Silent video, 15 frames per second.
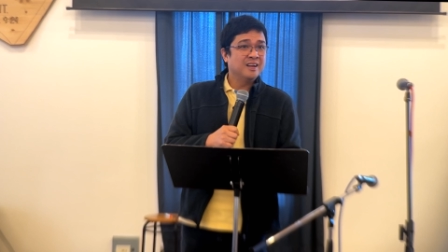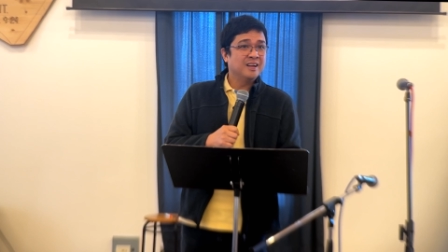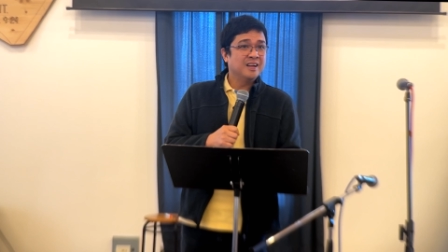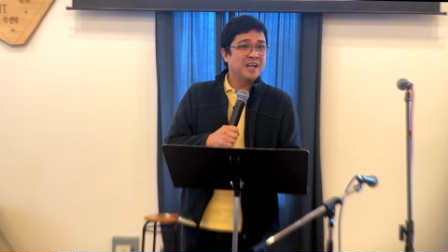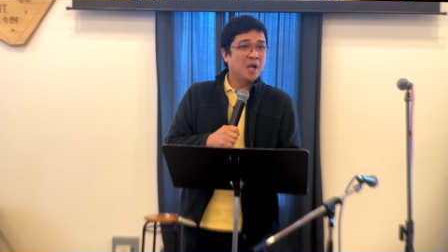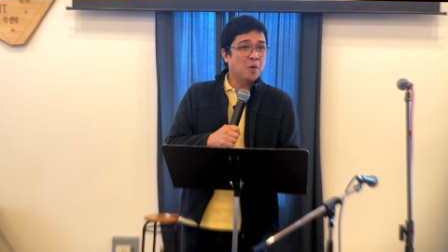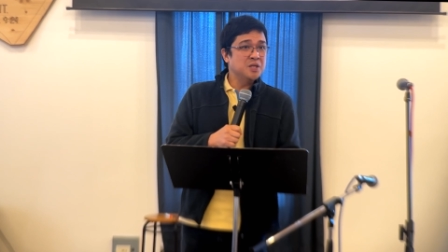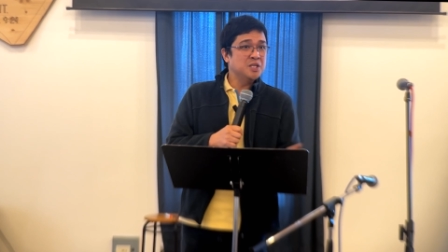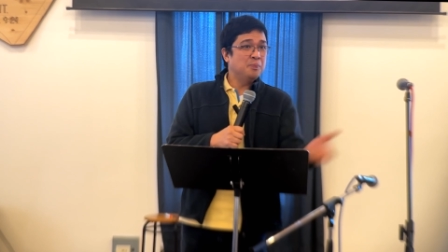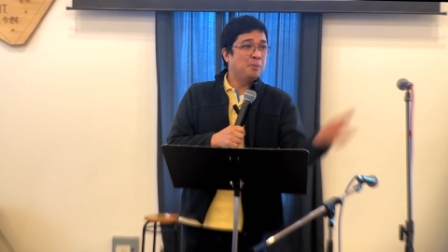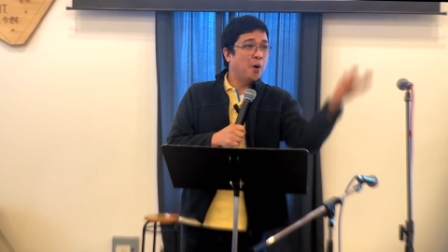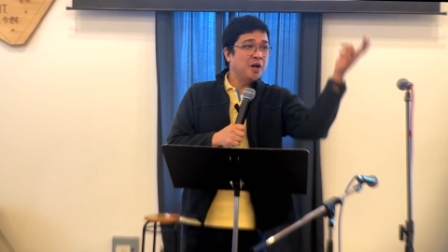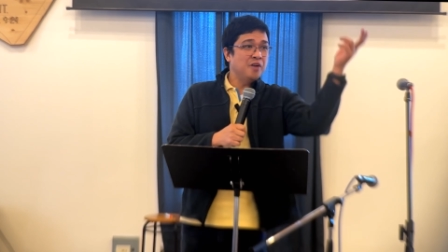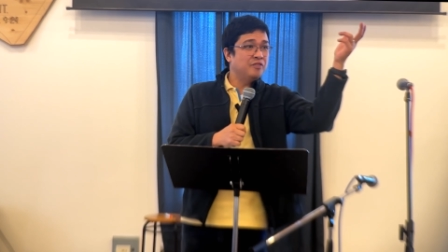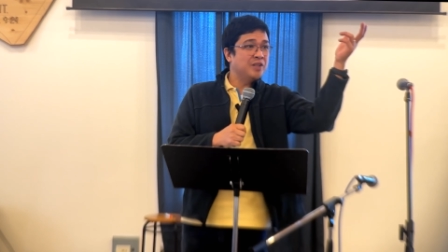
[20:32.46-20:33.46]
It was a
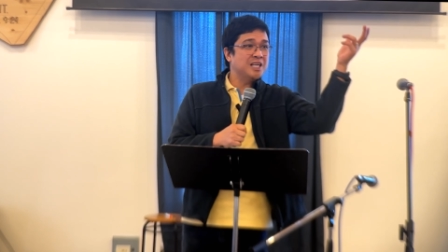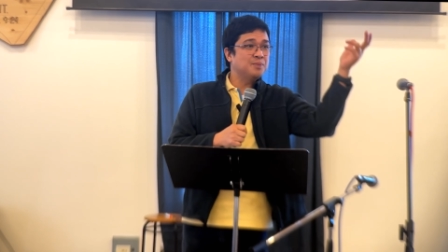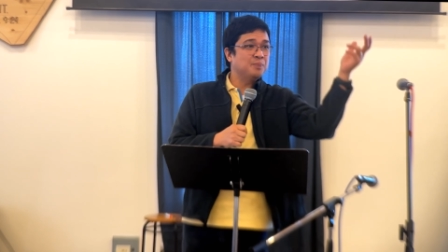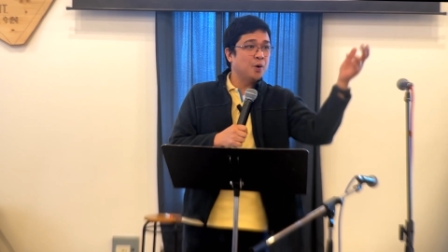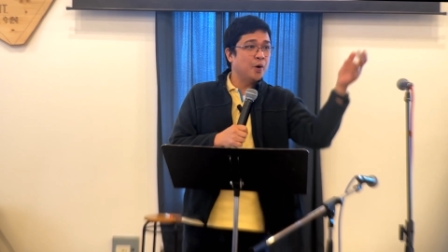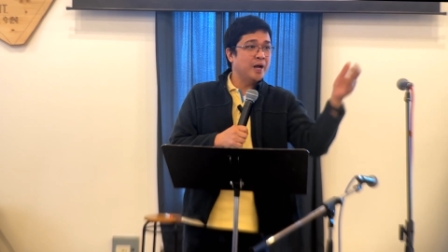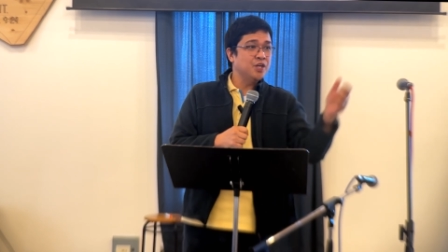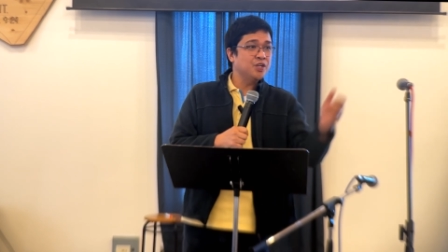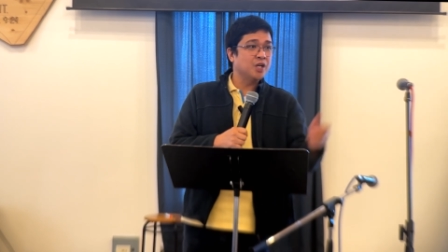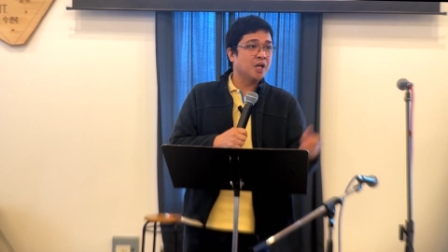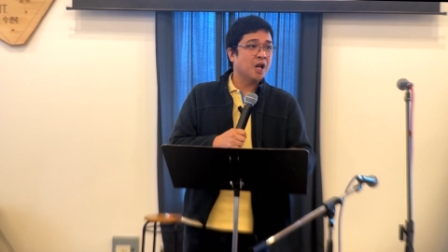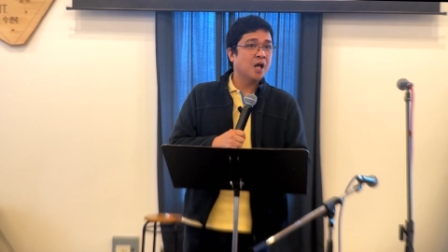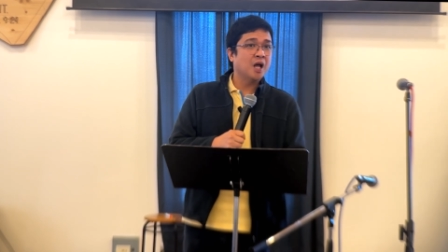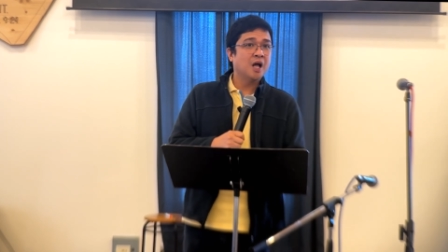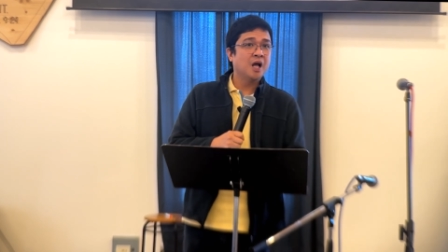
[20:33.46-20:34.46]
point of desperation.
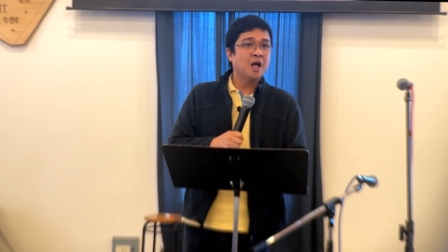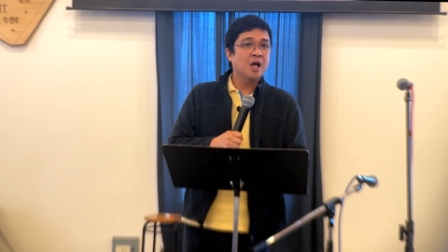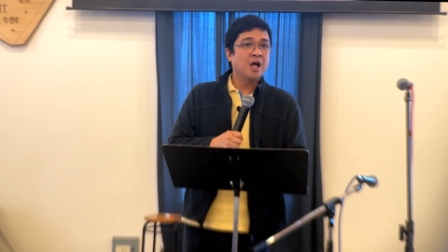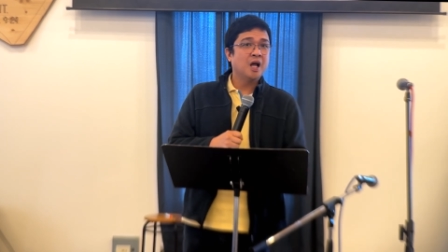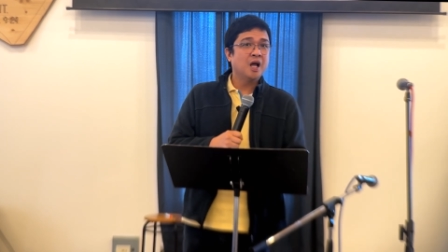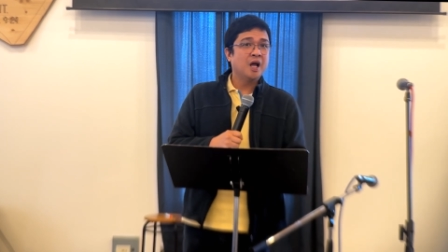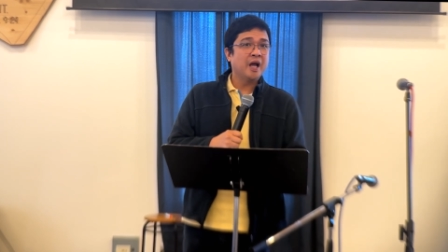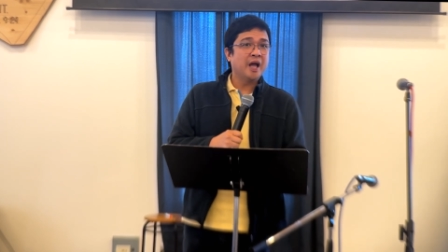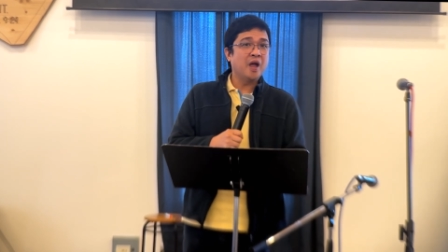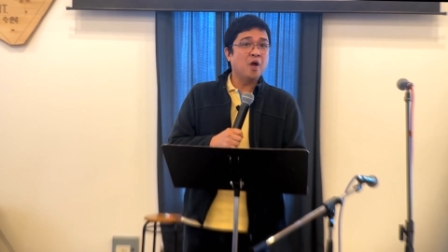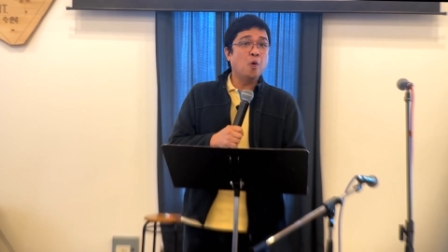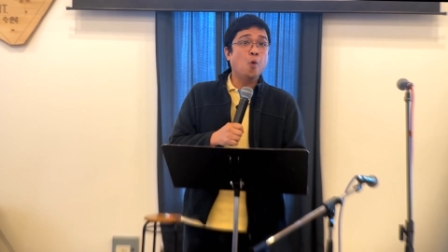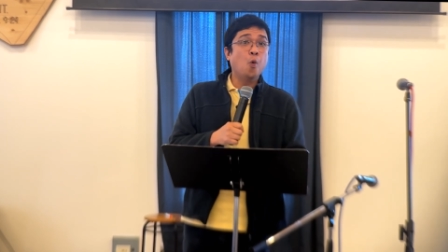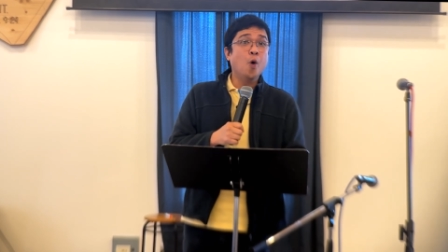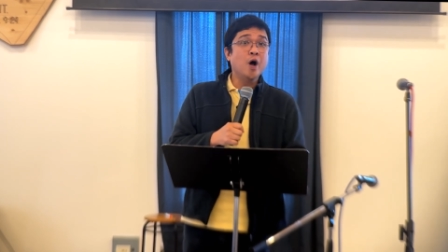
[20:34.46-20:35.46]

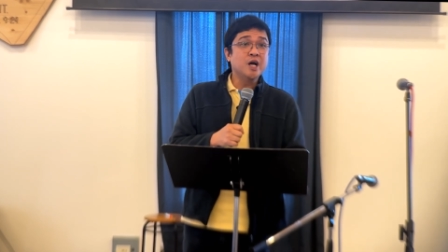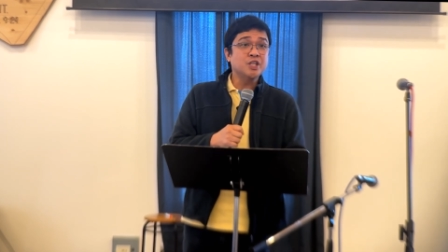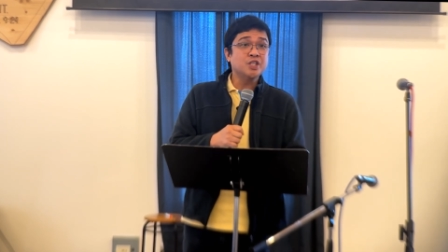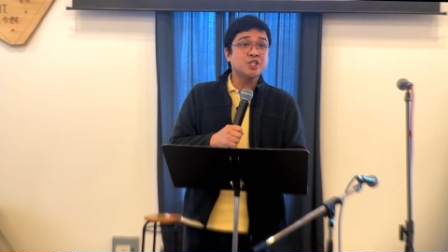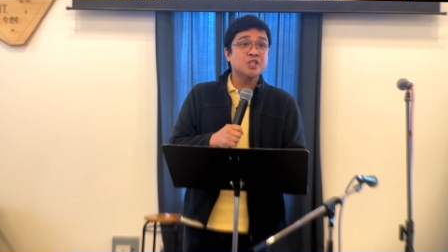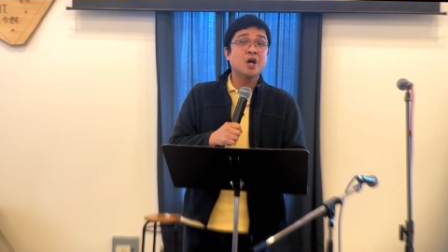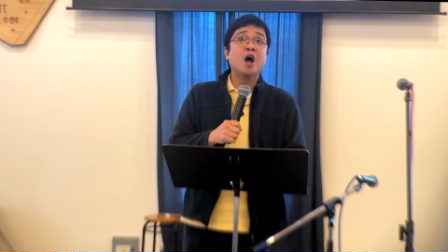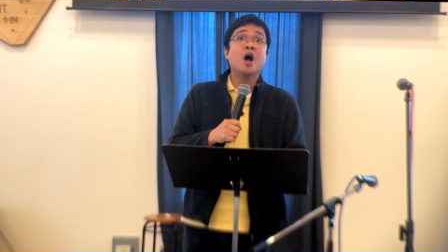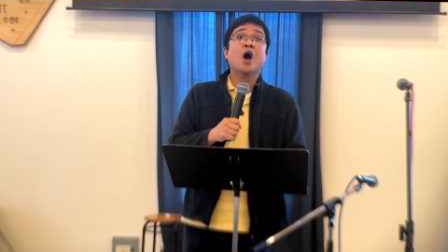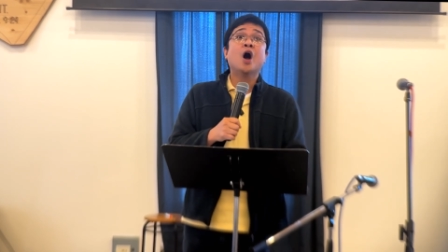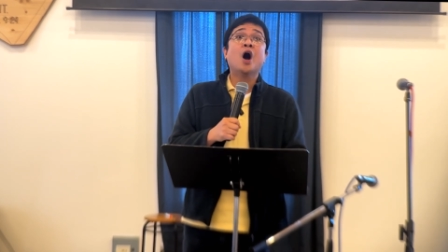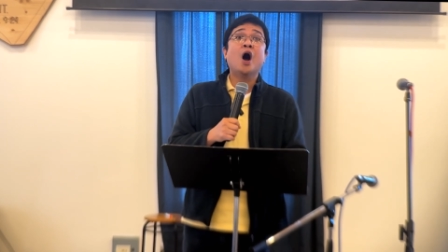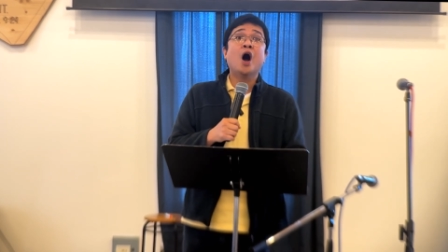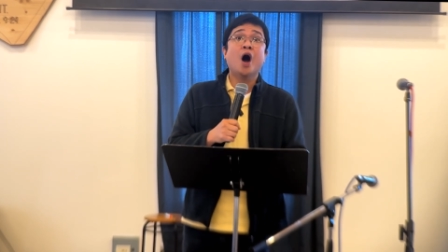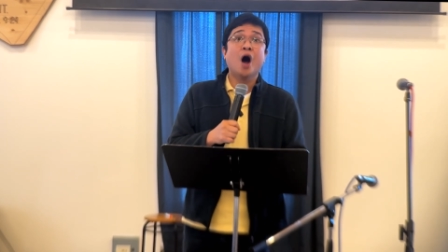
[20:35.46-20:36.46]
It was
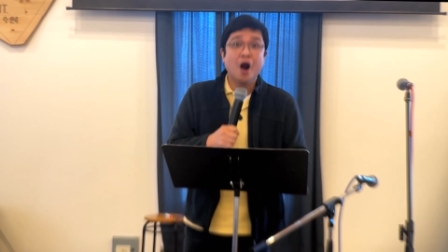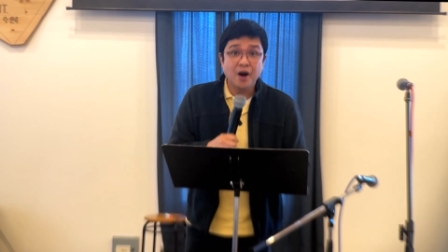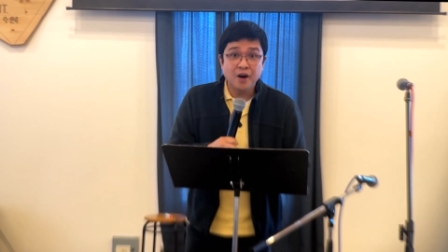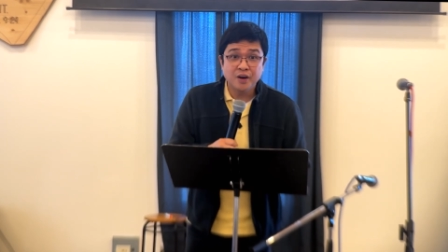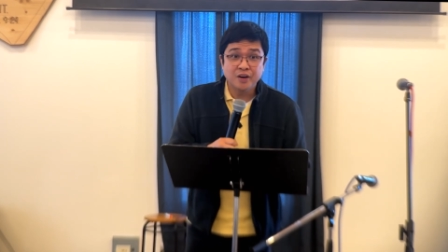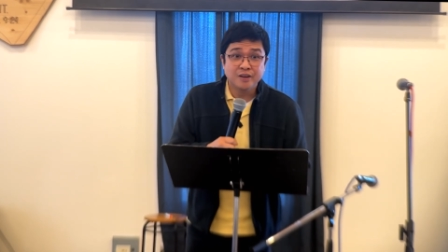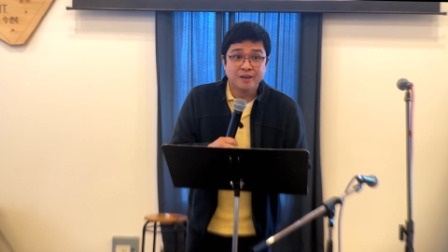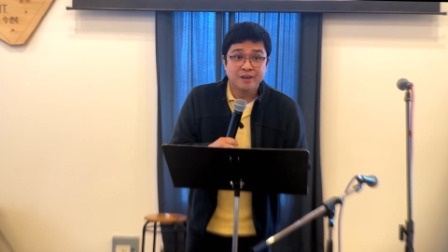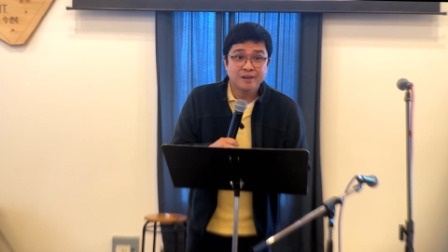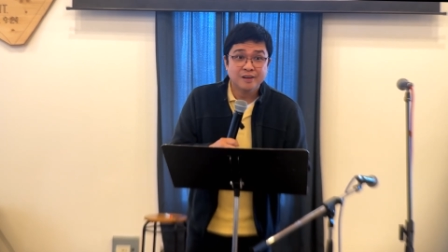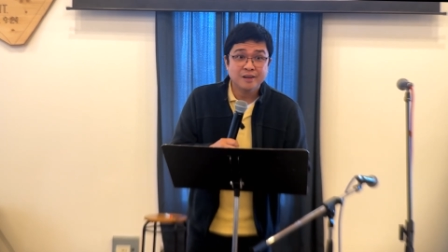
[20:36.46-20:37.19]
hard.